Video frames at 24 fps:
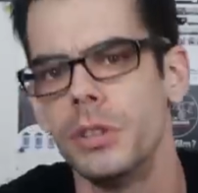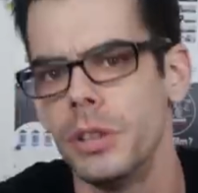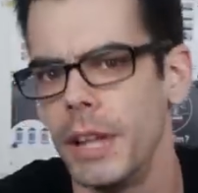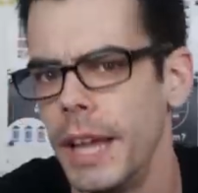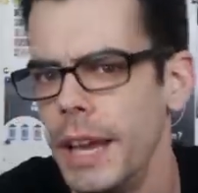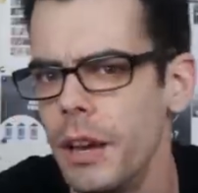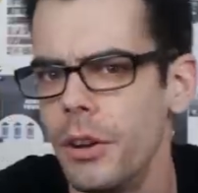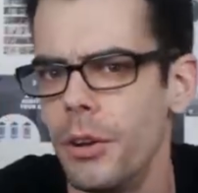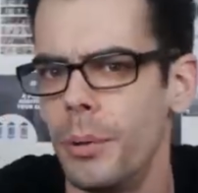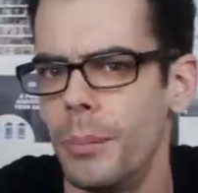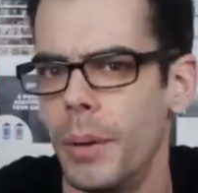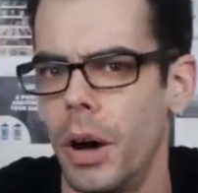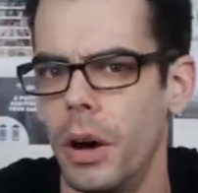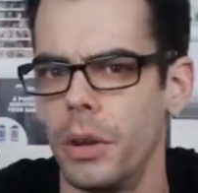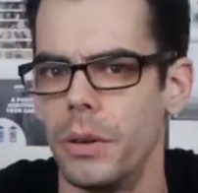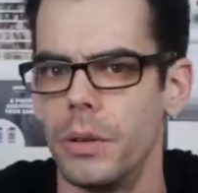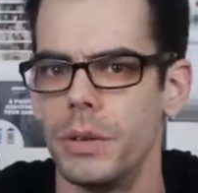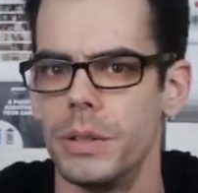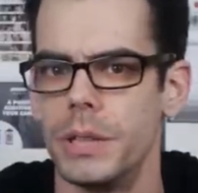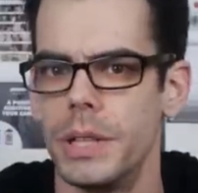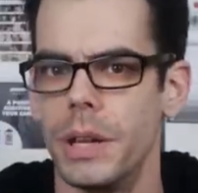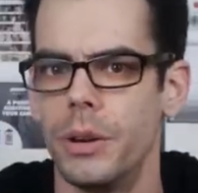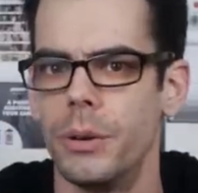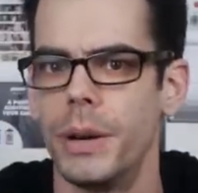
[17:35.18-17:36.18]
later
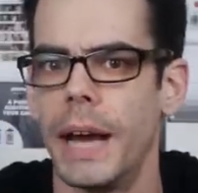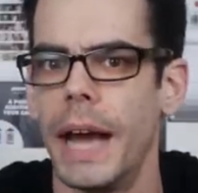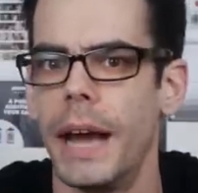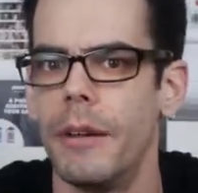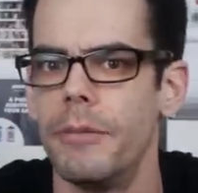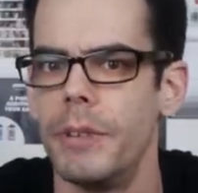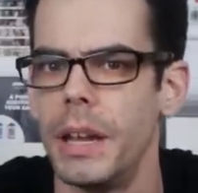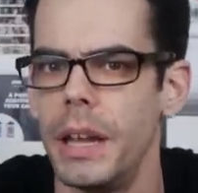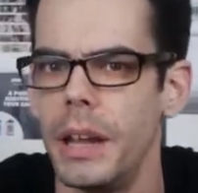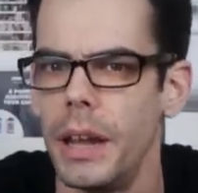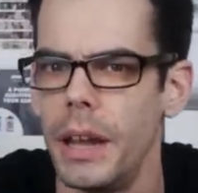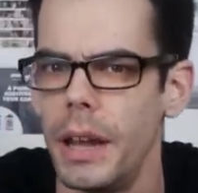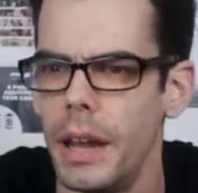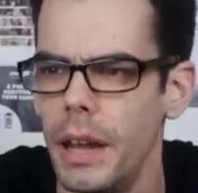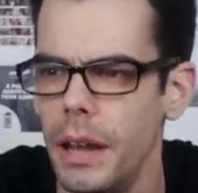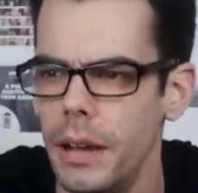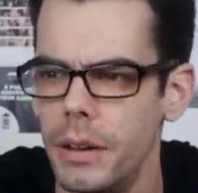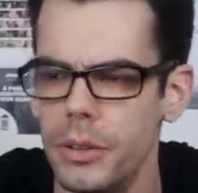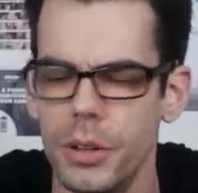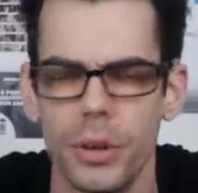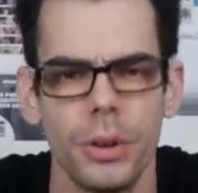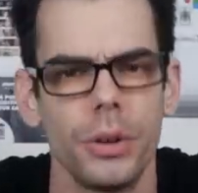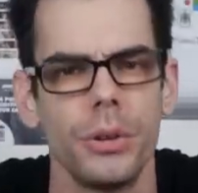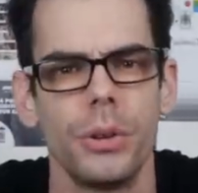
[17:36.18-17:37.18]
models though have
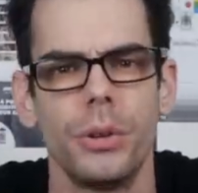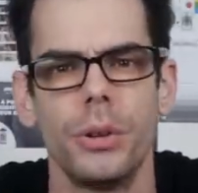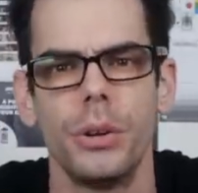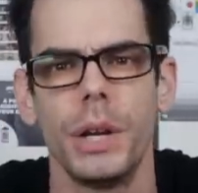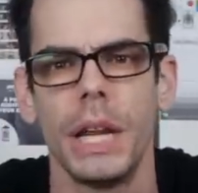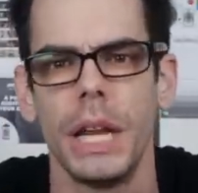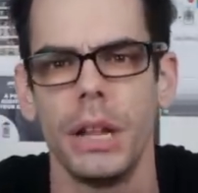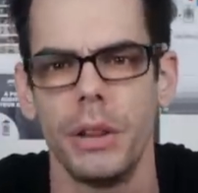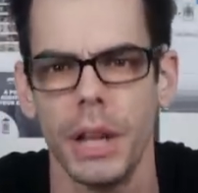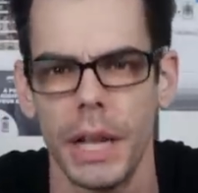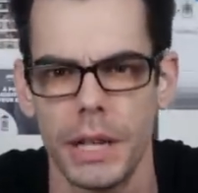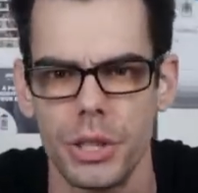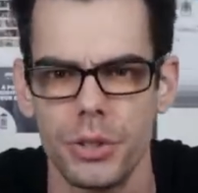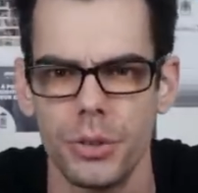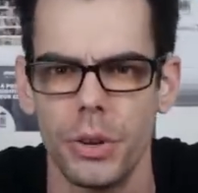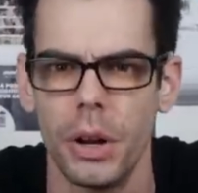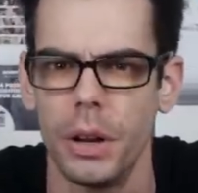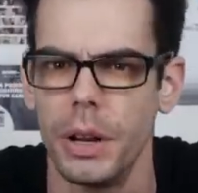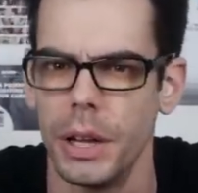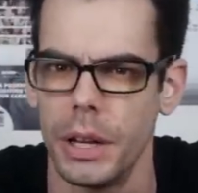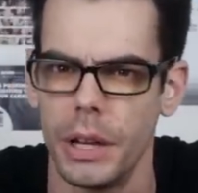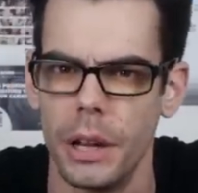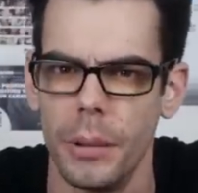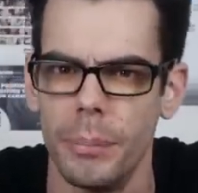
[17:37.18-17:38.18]
internal
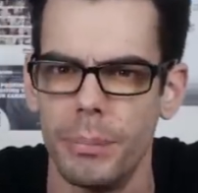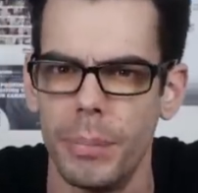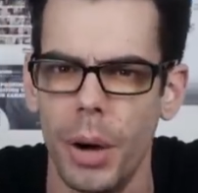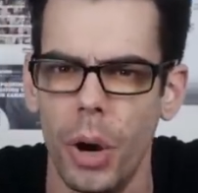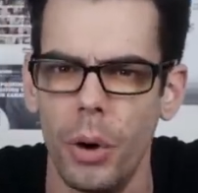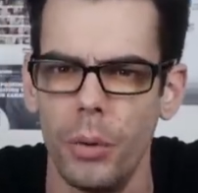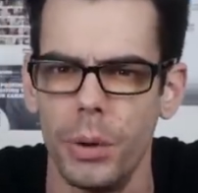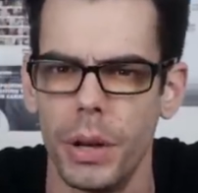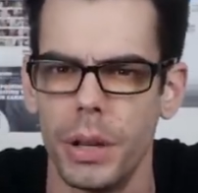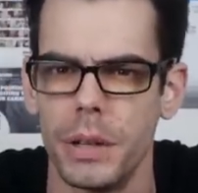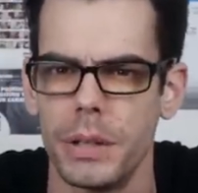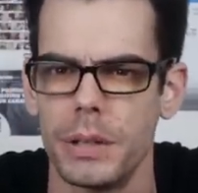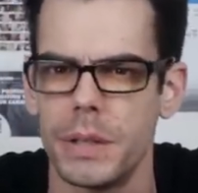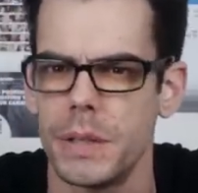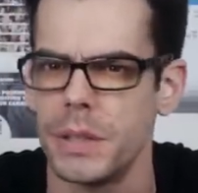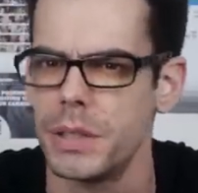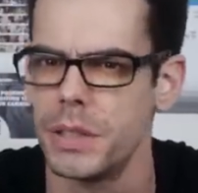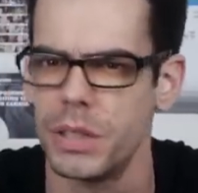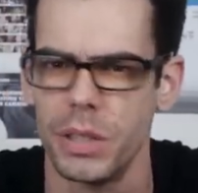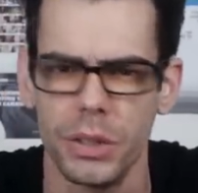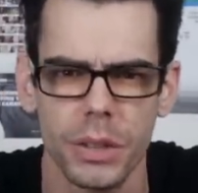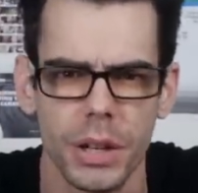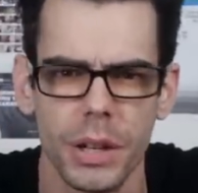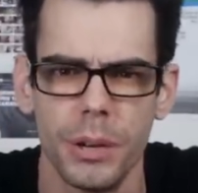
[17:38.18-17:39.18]
electronic components,
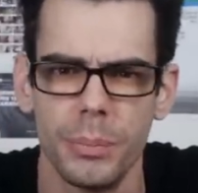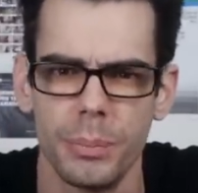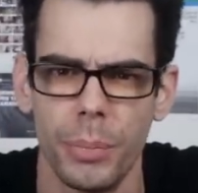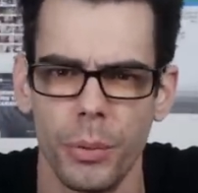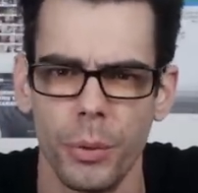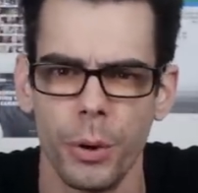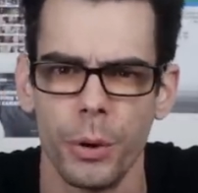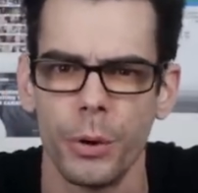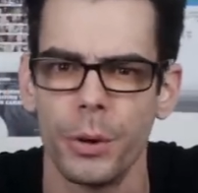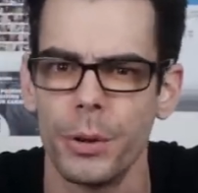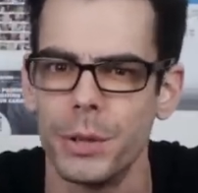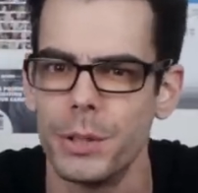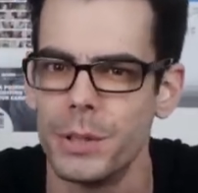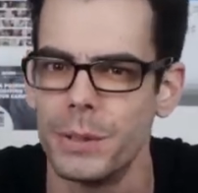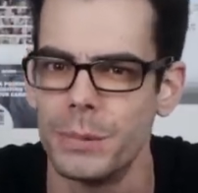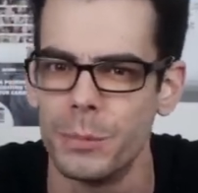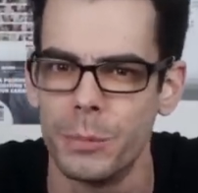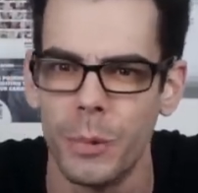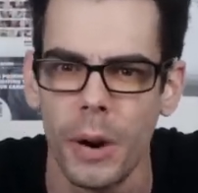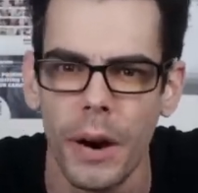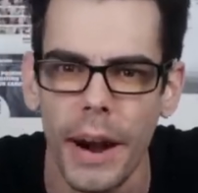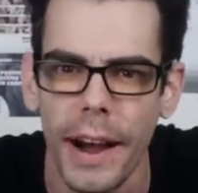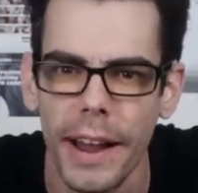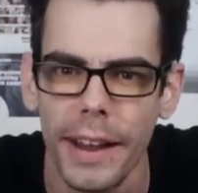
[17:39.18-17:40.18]
circuit boards,
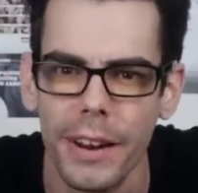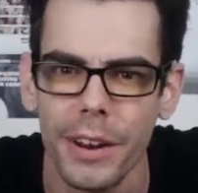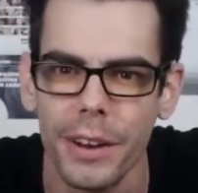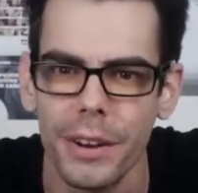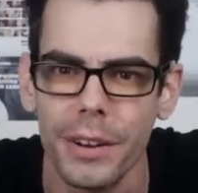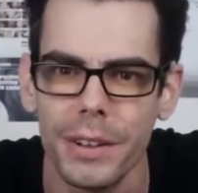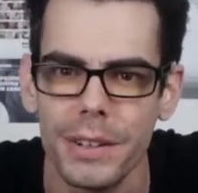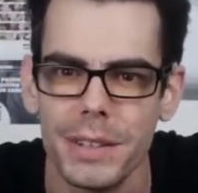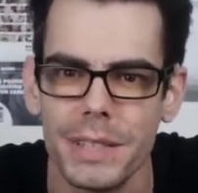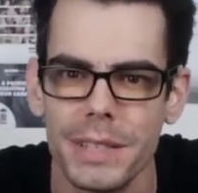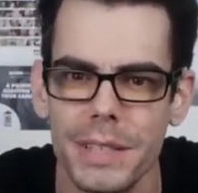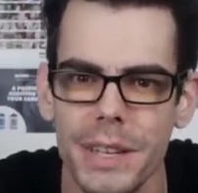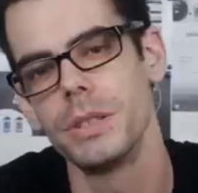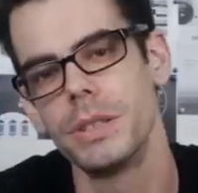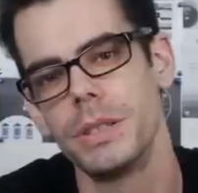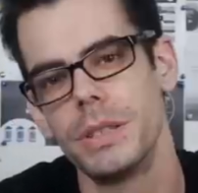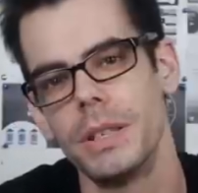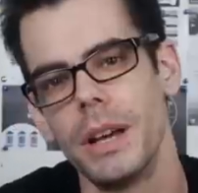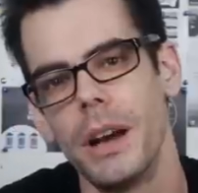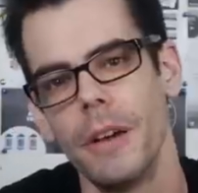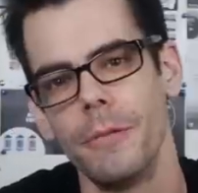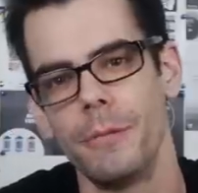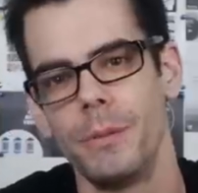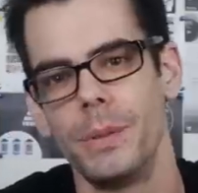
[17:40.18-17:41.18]
wires,
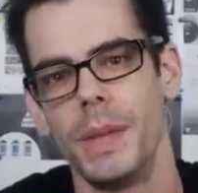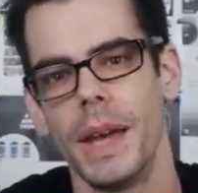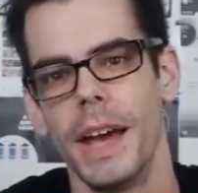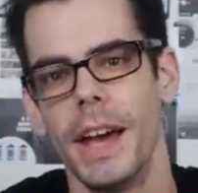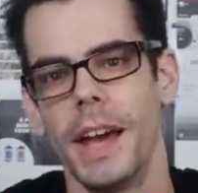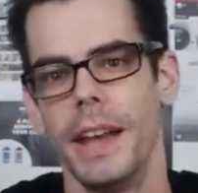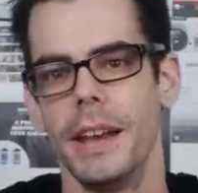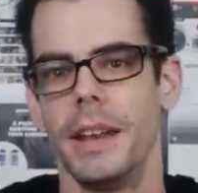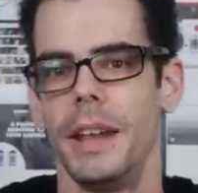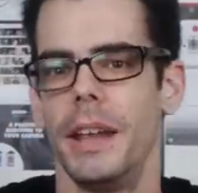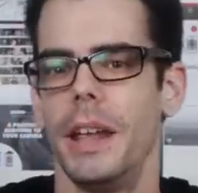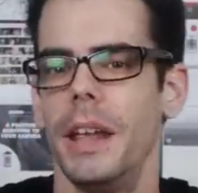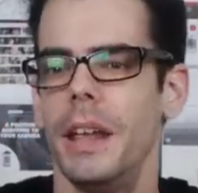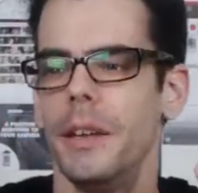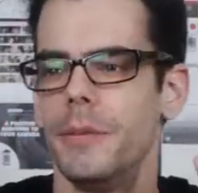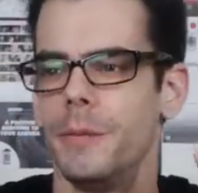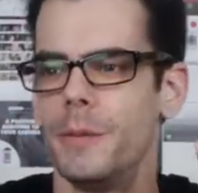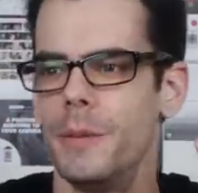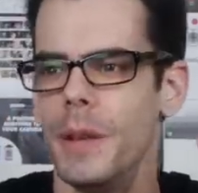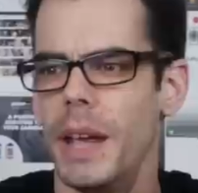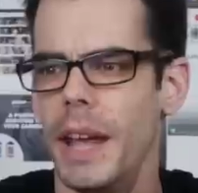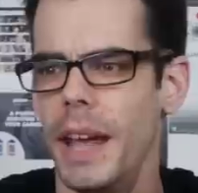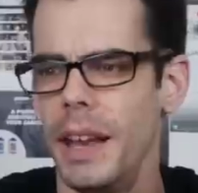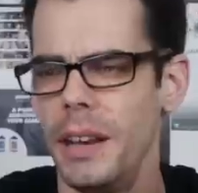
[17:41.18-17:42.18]
stuff that if
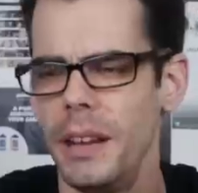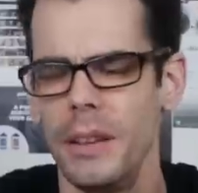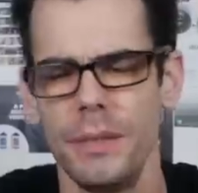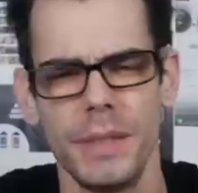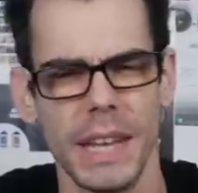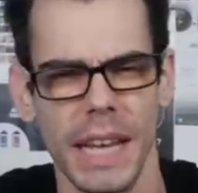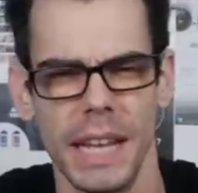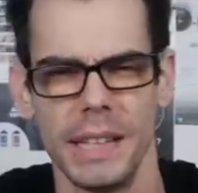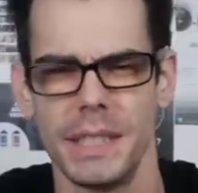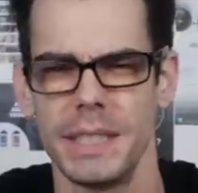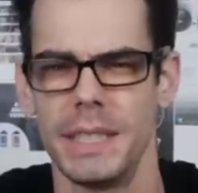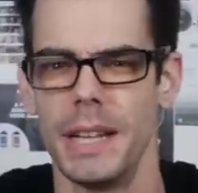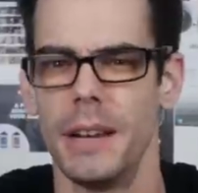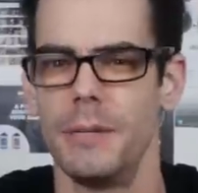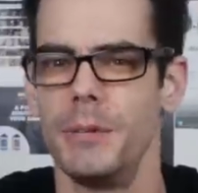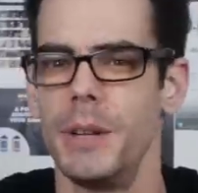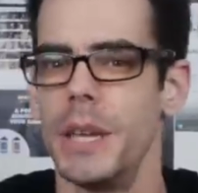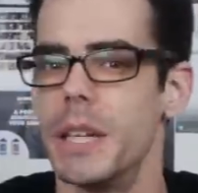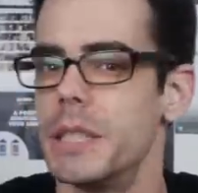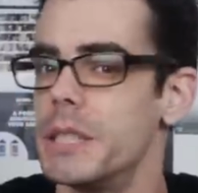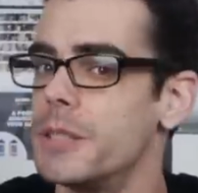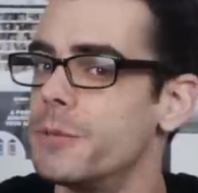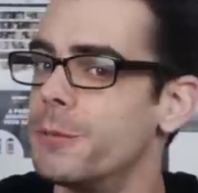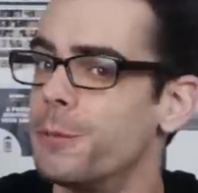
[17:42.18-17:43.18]
any of that stuff
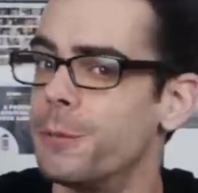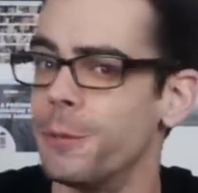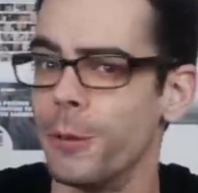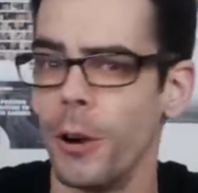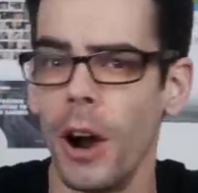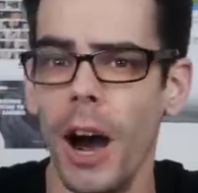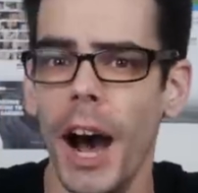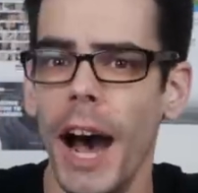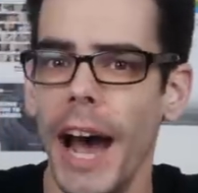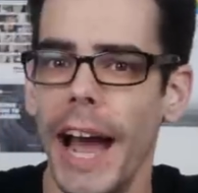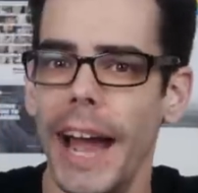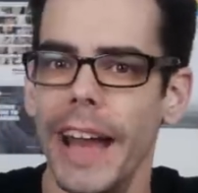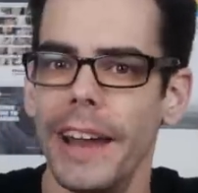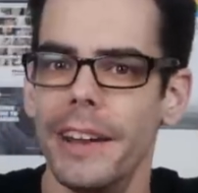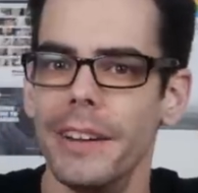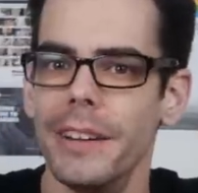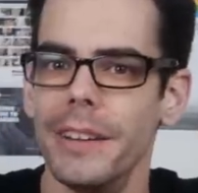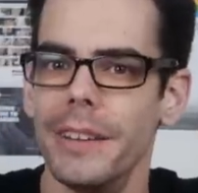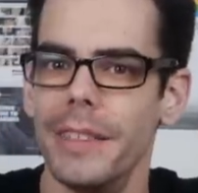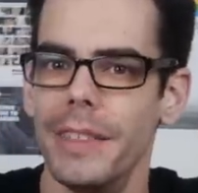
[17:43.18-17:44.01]
gets fried,